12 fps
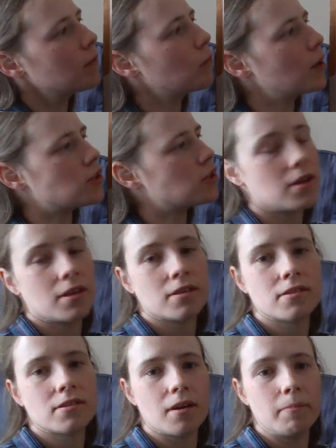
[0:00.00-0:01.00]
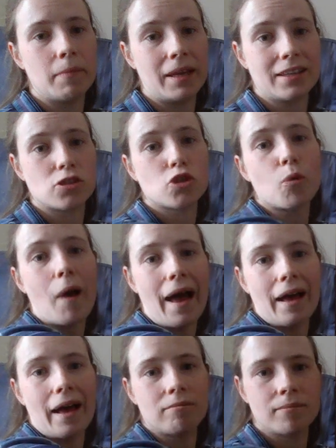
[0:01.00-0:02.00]
which is meaning
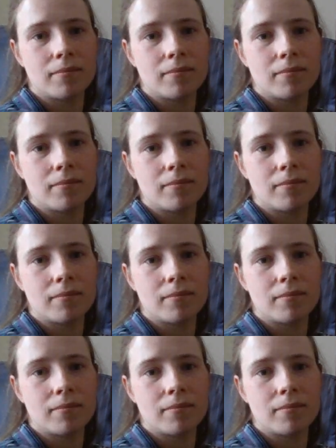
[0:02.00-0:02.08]
square.